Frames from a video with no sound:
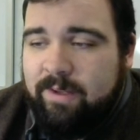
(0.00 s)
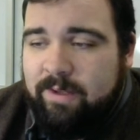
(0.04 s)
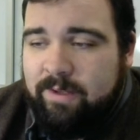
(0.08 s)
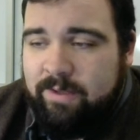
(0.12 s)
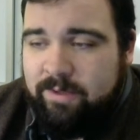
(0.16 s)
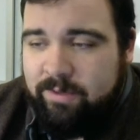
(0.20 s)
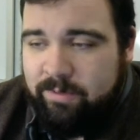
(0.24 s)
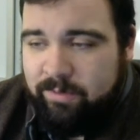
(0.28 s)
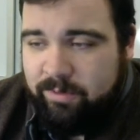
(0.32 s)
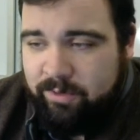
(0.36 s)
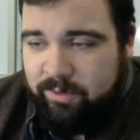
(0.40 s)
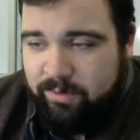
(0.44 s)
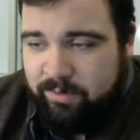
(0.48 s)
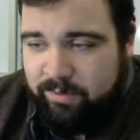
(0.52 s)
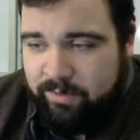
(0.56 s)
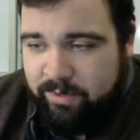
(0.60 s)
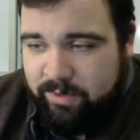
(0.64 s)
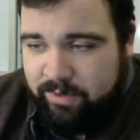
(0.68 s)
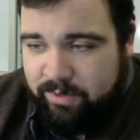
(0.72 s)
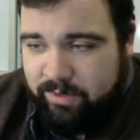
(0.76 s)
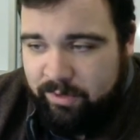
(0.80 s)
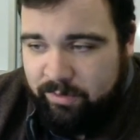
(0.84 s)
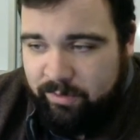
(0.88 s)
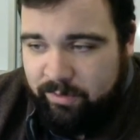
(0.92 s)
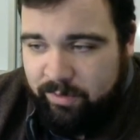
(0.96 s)
So we use
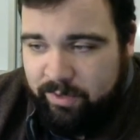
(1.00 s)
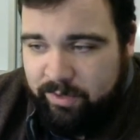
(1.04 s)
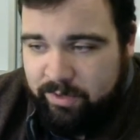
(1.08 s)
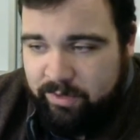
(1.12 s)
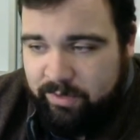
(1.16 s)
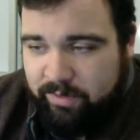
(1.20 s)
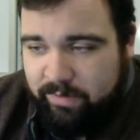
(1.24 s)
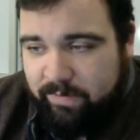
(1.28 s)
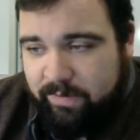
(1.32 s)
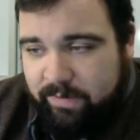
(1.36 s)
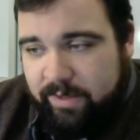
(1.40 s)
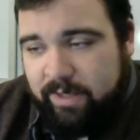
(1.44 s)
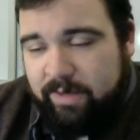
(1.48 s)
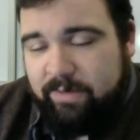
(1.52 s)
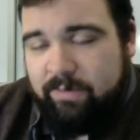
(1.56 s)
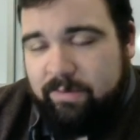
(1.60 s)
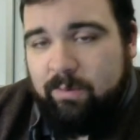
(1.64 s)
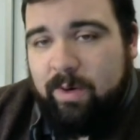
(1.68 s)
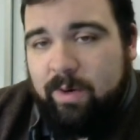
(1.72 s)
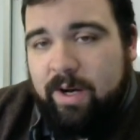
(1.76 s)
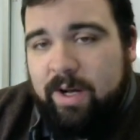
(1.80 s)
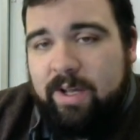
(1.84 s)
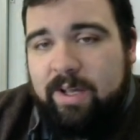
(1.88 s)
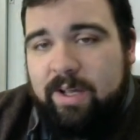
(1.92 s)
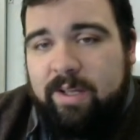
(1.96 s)
this equation, the
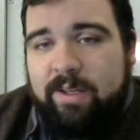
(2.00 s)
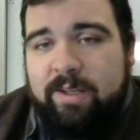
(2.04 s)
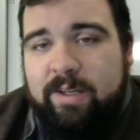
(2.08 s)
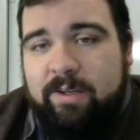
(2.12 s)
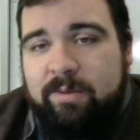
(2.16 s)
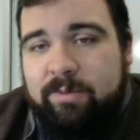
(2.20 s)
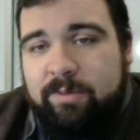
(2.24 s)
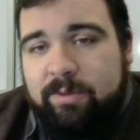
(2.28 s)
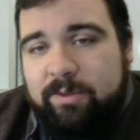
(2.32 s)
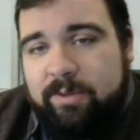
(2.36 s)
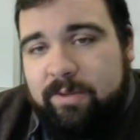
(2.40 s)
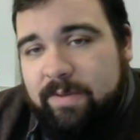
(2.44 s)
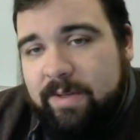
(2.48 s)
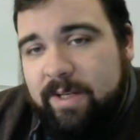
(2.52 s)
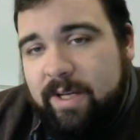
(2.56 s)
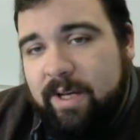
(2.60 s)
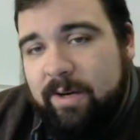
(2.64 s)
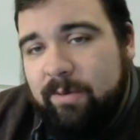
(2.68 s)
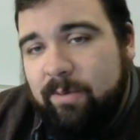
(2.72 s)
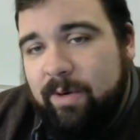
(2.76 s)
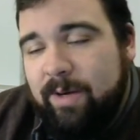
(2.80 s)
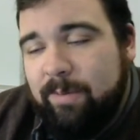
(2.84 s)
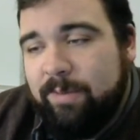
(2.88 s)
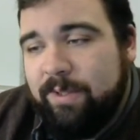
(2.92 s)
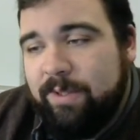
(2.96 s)
VFY equals the
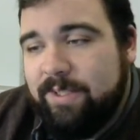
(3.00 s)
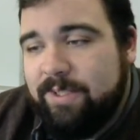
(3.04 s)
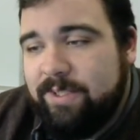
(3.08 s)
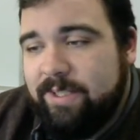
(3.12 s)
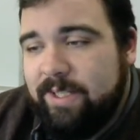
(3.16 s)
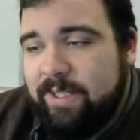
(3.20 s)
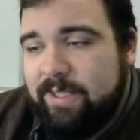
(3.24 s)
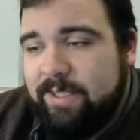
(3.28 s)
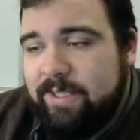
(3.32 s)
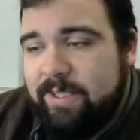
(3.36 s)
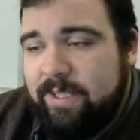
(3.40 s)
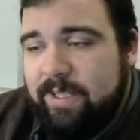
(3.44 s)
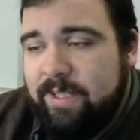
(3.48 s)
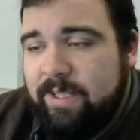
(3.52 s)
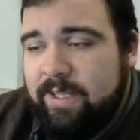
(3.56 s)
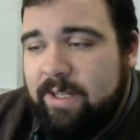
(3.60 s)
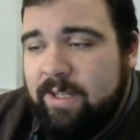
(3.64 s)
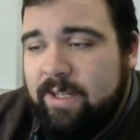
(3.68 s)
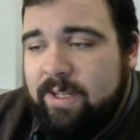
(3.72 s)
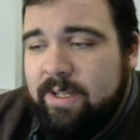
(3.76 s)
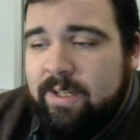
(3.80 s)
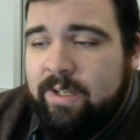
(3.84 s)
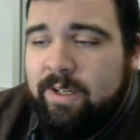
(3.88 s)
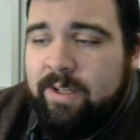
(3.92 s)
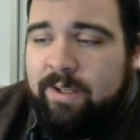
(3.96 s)
VIY plus AT,
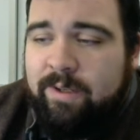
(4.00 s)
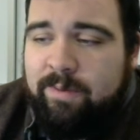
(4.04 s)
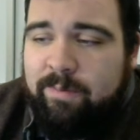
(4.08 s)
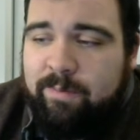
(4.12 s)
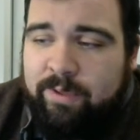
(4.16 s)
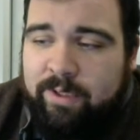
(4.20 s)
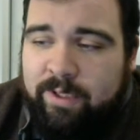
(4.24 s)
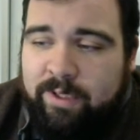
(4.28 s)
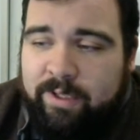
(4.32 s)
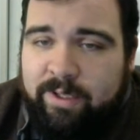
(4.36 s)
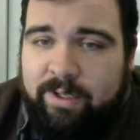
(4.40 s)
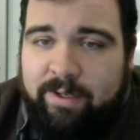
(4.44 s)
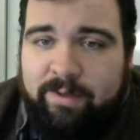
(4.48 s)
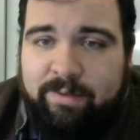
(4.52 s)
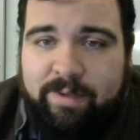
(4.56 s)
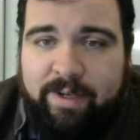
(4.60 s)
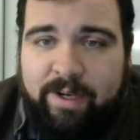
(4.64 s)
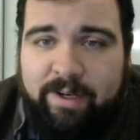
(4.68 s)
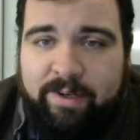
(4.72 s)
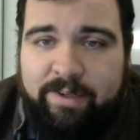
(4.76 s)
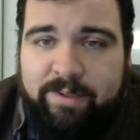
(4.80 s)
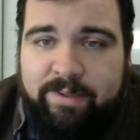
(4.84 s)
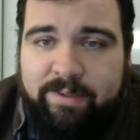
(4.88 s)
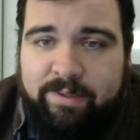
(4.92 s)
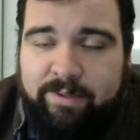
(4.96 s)
plug in our
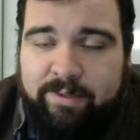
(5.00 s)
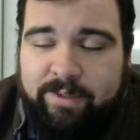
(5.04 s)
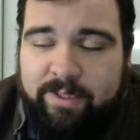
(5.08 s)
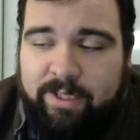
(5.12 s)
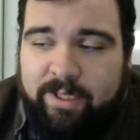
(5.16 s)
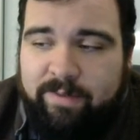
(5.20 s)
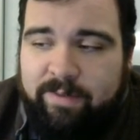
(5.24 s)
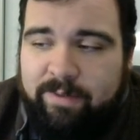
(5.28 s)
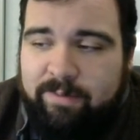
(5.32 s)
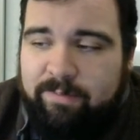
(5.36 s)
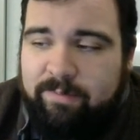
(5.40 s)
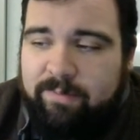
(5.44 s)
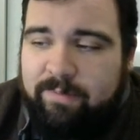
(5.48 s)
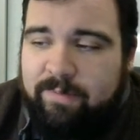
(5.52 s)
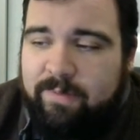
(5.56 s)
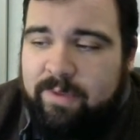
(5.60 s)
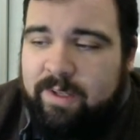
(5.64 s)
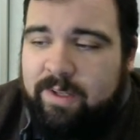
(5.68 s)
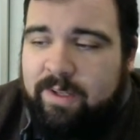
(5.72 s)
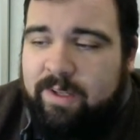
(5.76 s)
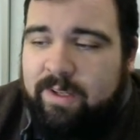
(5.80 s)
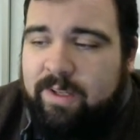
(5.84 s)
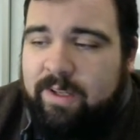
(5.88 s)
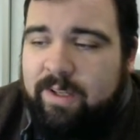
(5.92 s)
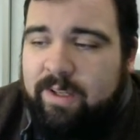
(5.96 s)
values that are given,
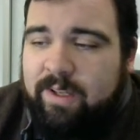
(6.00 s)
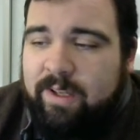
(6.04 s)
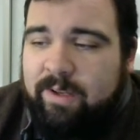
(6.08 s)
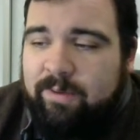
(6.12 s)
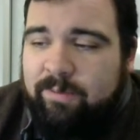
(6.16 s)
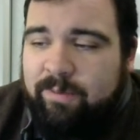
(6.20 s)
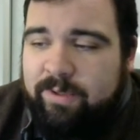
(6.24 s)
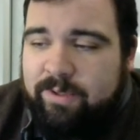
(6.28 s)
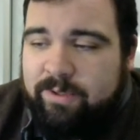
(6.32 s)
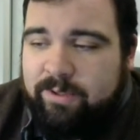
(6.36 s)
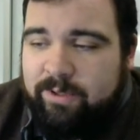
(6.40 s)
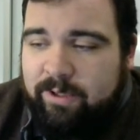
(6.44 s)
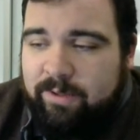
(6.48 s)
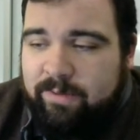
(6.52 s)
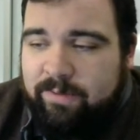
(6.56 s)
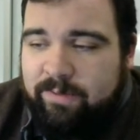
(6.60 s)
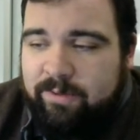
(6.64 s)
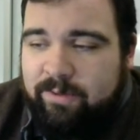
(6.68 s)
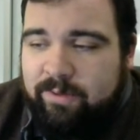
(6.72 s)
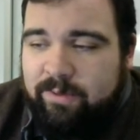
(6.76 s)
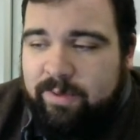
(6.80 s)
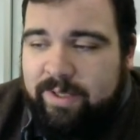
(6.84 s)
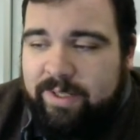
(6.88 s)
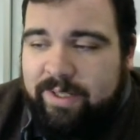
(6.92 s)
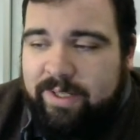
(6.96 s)
and we solve
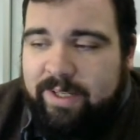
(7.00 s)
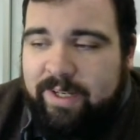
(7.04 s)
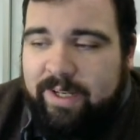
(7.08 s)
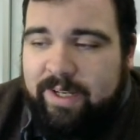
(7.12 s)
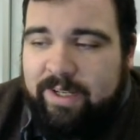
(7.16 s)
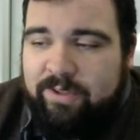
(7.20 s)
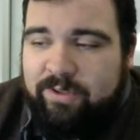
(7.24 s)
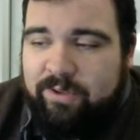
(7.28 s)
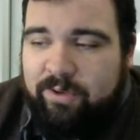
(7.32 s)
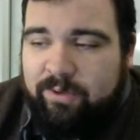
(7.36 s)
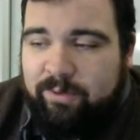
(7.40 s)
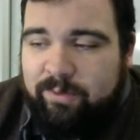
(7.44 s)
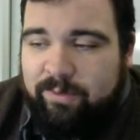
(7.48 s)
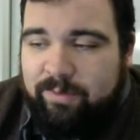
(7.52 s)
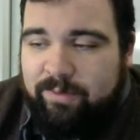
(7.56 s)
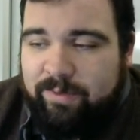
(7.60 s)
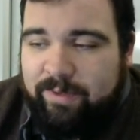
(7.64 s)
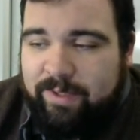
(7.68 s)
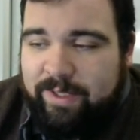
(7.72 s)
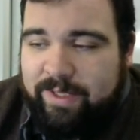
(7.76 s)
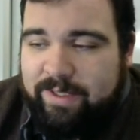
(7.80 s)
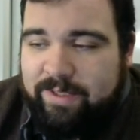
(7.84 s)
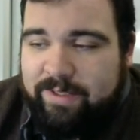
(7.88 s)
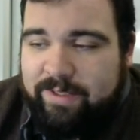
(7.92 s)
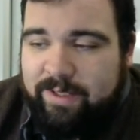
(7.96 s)
through and get a total
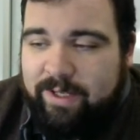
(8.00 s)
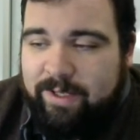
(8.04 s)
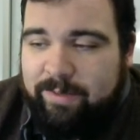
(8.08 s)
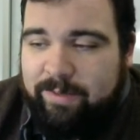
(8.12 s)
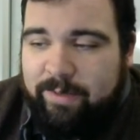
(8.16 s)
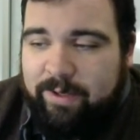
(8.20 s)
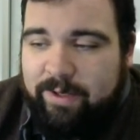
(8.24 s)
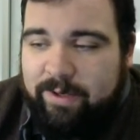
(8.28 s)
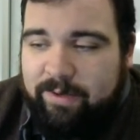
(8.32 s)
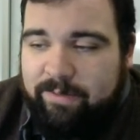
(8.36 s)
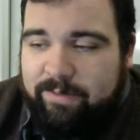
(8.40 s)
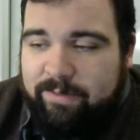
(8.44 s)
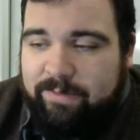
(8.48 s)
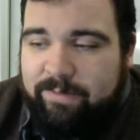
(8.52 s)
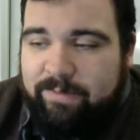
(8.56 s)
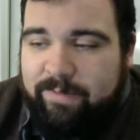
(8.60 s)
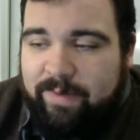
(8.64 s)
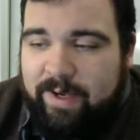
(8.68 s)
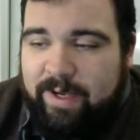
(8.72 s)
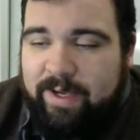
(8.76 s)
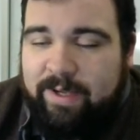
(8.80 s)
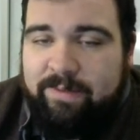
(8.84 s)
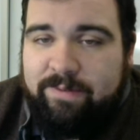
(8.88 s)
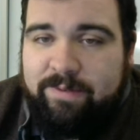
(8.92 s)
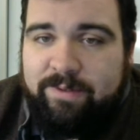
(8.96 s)
flight time of
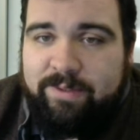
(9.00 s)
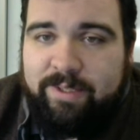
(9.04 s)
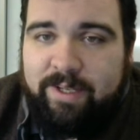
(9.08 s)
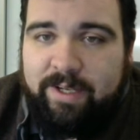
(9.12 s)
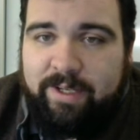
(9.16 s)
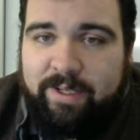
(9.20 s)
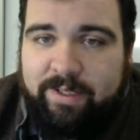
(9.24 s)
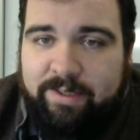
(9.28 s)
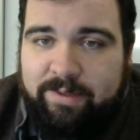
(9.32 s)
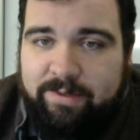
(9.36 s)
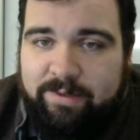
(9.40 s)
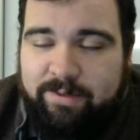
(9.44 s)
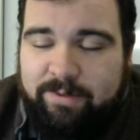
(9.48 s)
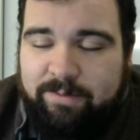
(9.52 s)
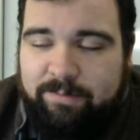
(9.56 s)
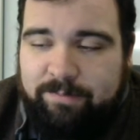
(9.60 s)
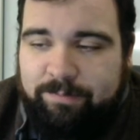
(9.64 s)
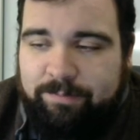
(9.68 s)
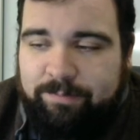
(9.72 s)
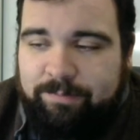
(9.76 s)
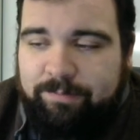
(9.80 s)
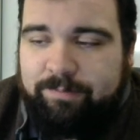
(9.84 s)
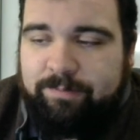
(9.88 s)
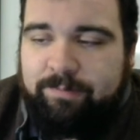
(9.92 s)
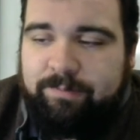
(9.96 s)
5 seconds.
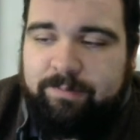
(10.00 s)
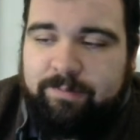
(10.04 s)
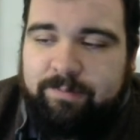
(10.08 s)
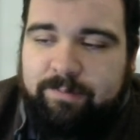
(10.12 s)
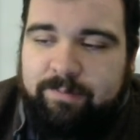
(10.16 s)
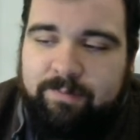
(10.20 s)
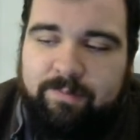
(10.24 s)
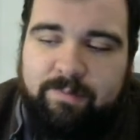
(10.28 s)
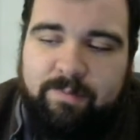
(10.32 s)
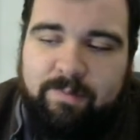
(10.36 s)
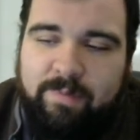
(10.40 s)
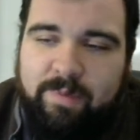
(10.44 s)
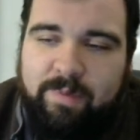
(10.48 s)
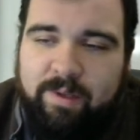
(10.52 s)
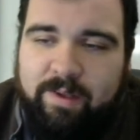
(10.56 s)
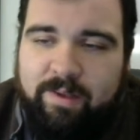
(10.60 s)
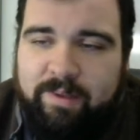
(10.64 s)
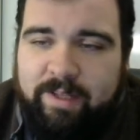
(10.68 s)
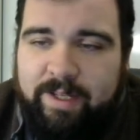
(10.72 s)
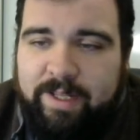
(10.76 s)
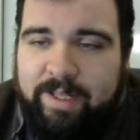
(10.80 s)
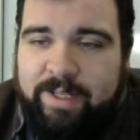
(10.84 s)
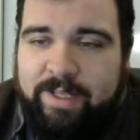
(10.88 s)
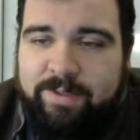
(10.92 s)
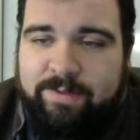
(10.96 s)

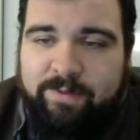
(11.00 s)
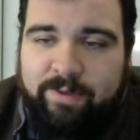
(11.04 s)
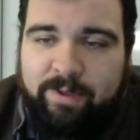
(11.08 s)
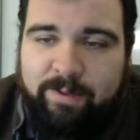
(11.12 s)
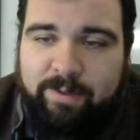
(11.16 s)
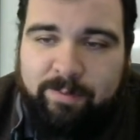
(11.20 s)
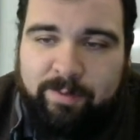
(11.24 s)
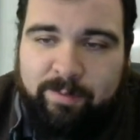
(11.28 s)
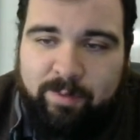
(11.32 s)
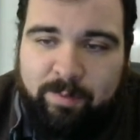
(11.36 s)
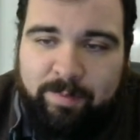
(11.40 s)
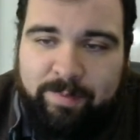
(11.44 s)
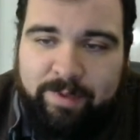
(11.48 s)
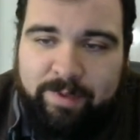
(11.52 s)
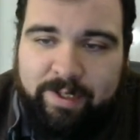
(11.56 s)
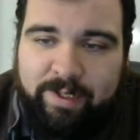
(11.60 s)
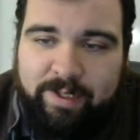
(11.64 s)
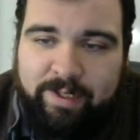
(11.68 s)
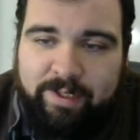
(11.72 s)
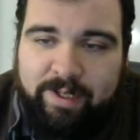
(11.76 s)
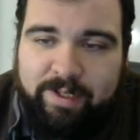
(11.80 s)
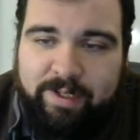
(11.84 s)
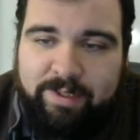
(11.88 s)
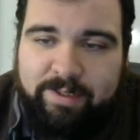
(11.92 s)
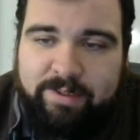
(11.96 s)
That's from the moment
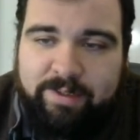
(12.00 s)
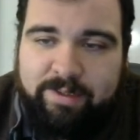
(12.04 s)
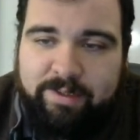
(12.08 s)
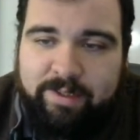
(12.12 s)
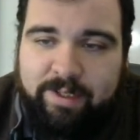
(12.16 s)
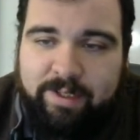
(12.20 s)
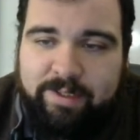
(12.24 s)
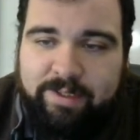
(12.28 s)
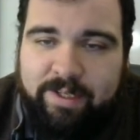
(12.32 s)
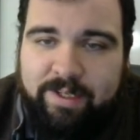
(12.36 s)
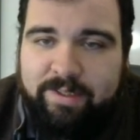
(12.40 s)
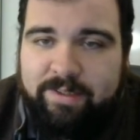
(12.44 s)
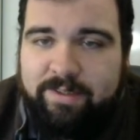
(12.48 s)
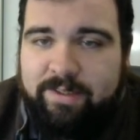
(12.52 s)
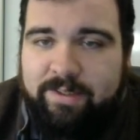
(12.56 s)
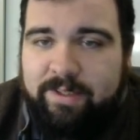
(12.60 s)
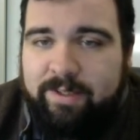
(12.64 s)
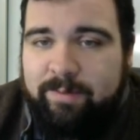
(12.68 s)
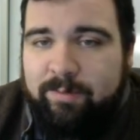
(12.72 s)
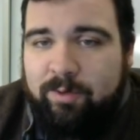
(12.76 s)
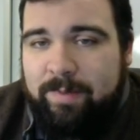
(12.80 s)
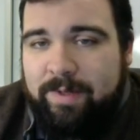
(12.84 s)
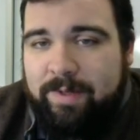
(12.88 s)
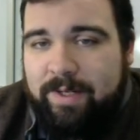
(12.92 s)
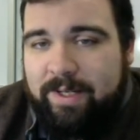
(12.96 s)
it gets hit to the
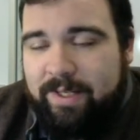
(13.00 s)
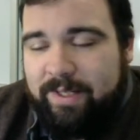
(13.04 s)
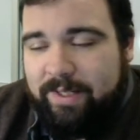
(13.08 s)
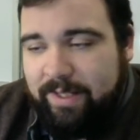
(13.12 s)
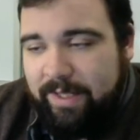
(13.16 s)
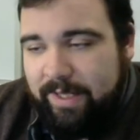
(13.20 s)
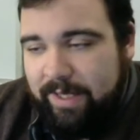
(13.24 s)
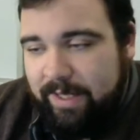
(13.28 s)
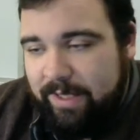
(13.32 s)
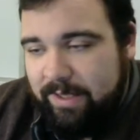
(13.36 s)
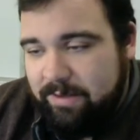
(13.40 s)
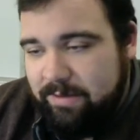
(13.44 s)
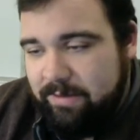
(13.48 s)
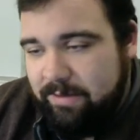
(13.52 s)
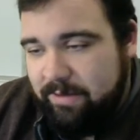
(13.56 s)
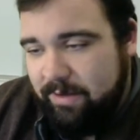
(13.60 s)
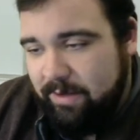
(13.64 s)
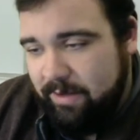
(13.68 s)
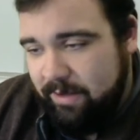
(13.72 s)
moment it lands.